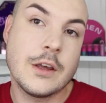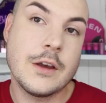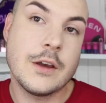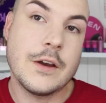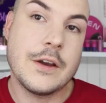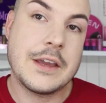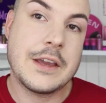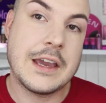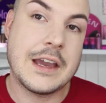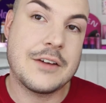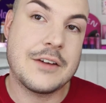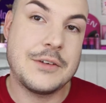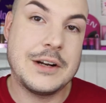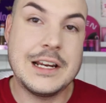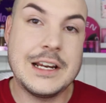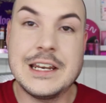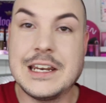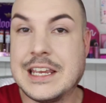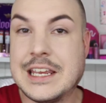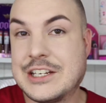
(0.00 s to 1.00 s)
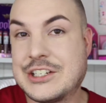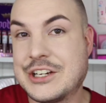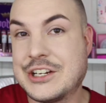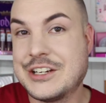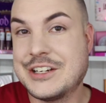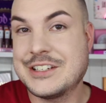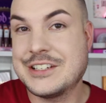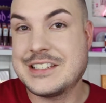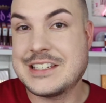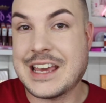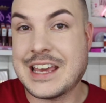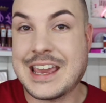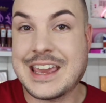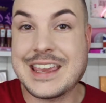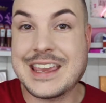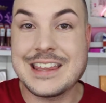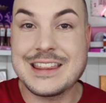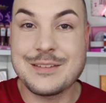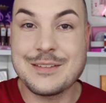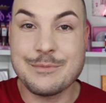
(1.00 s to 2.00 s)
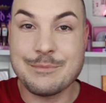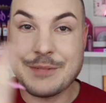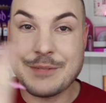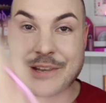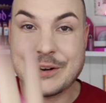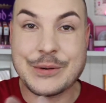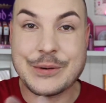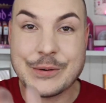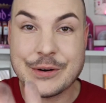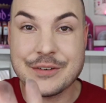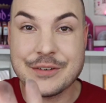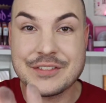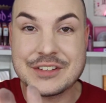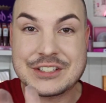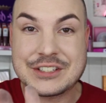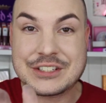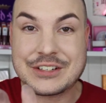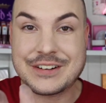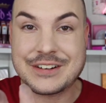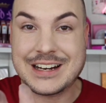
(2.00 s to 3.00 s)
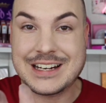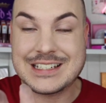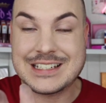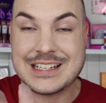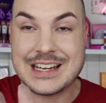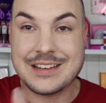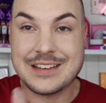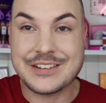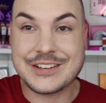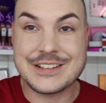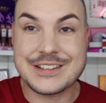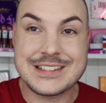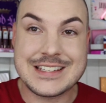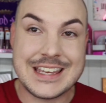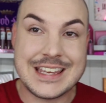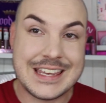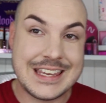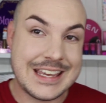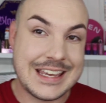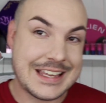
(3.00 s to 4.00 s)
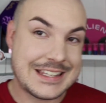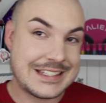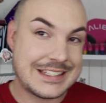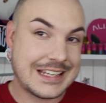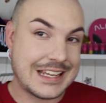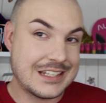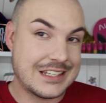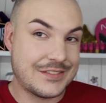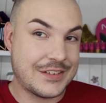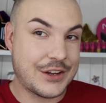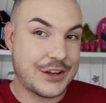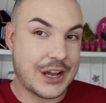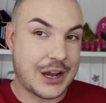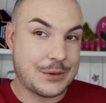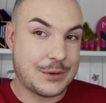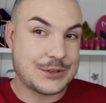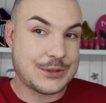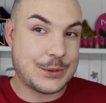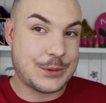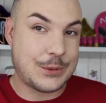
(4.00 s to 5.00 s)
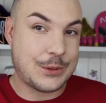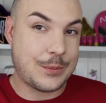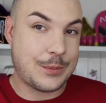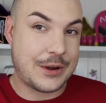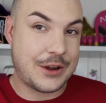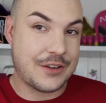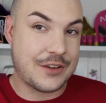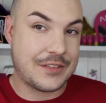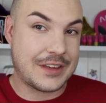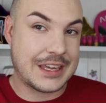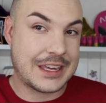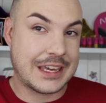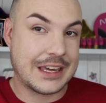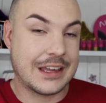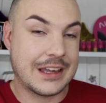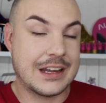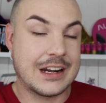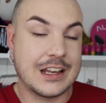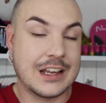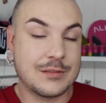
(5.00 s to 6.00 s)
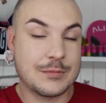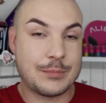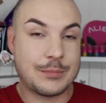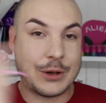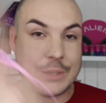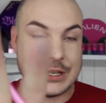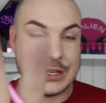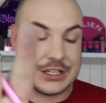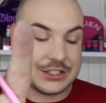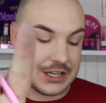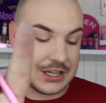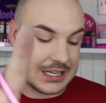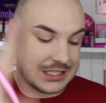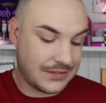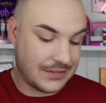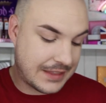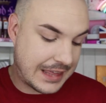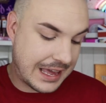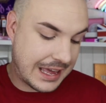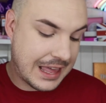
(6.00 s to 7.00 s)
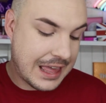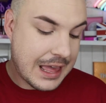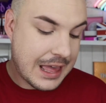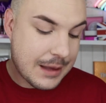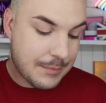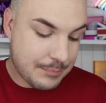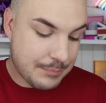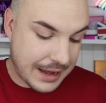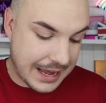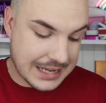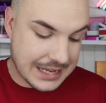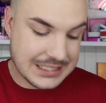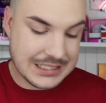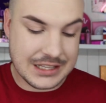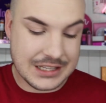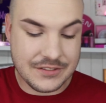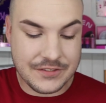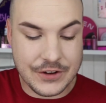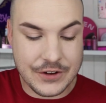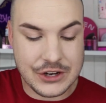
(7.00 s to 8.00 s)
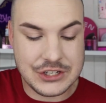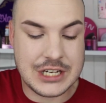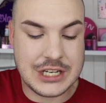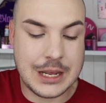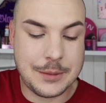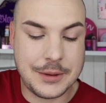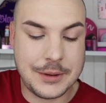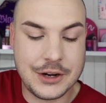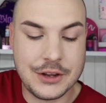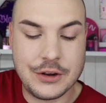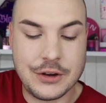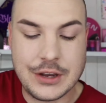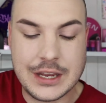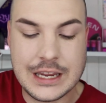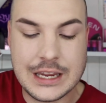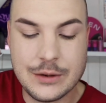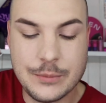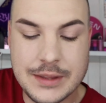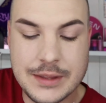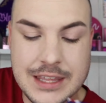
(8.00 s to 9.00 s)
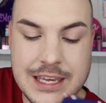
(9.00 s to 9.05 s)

Okay, I really need to stay in the middle of the screen today because yesterday's video I was all the way over here, and I apologize for that. But the first shade we're going to go in with